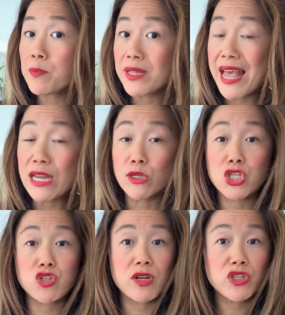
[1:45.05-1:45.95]
plan or
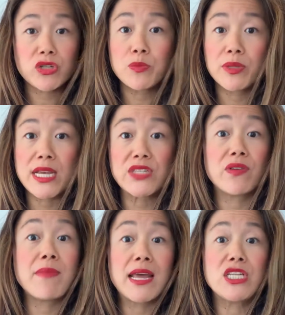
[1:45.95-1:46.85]
structure in place for
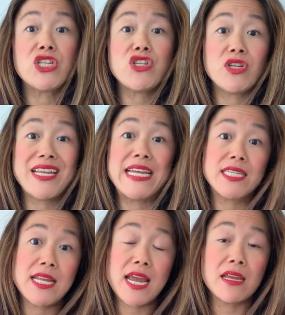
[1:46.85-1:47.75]
managing your
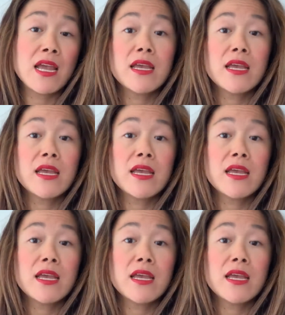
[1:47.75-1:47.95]
day-to-day